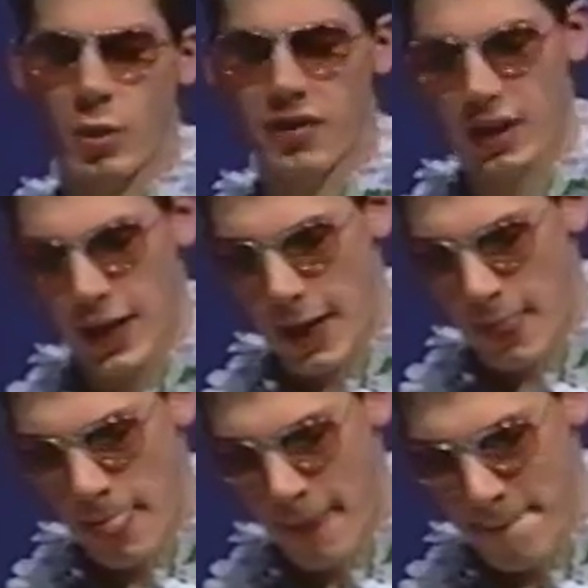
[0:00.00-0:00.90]
once
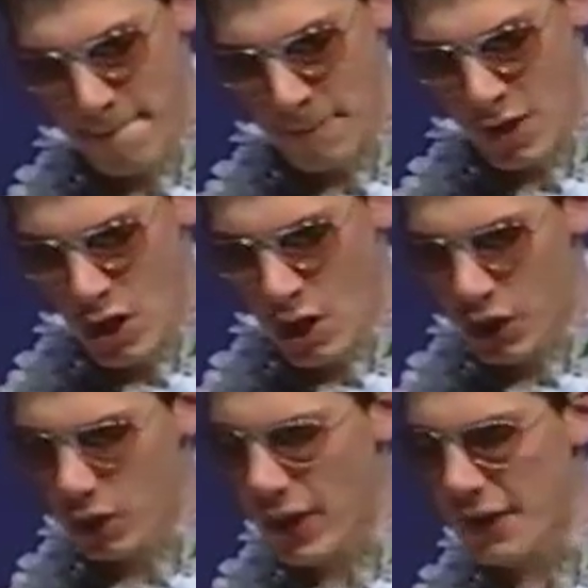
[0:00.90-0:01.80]
again.
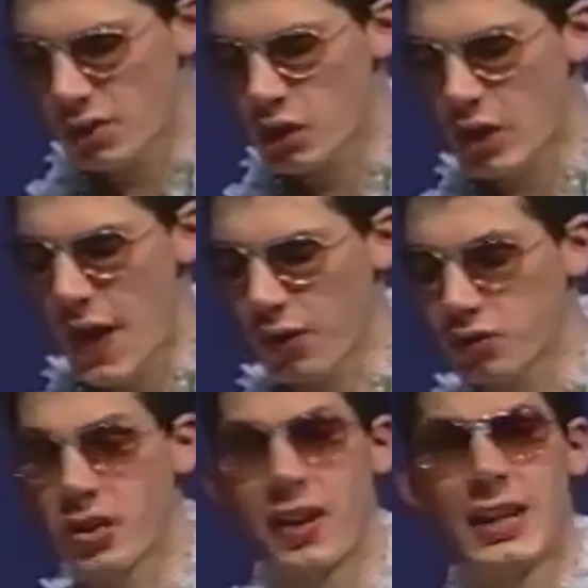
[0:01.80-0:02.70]
You'll have to travel
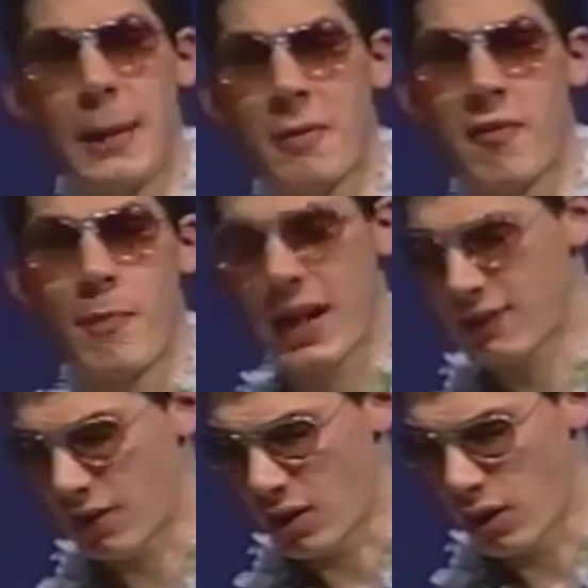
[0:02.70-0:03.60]
to the tip of
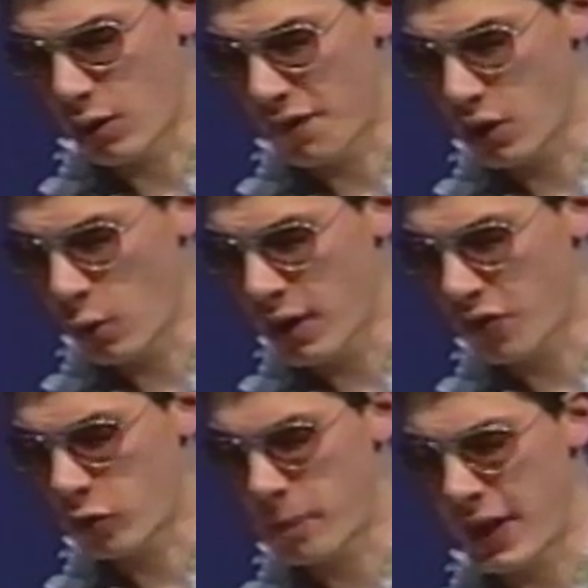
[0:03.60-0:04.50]
Mexico if you want
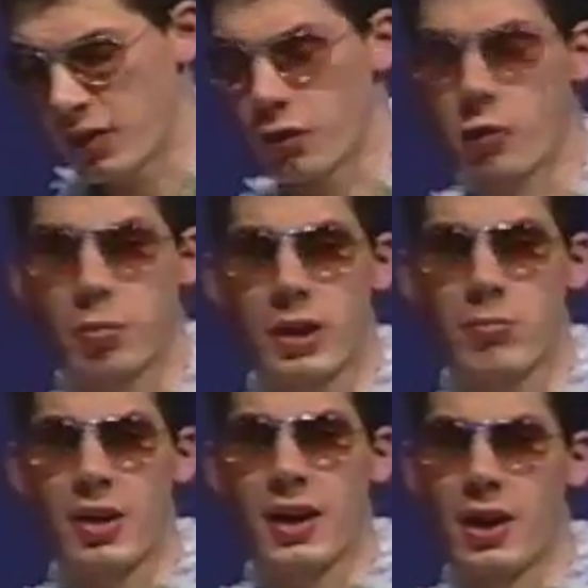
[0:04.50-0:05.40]
to spend your spring
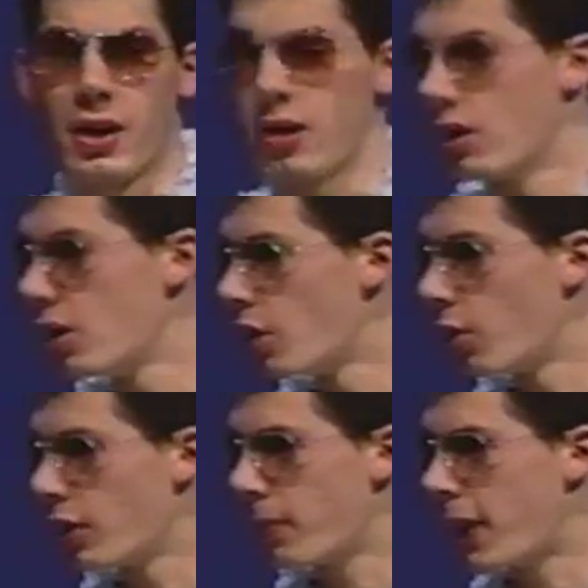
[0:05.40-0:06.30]
break here.
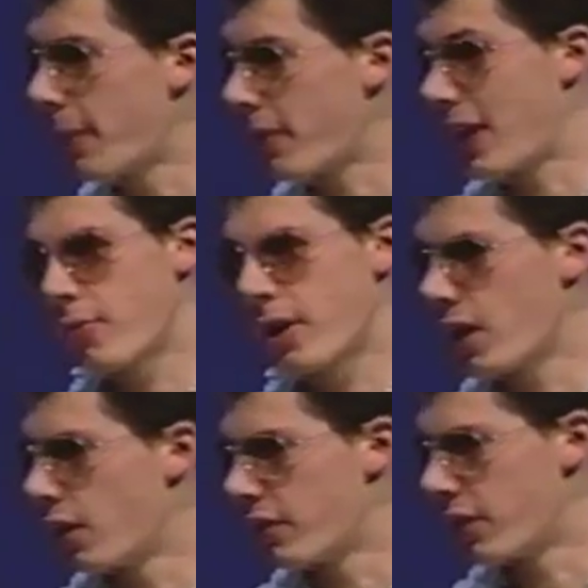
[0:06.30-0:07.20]
Real popular. Everybody goes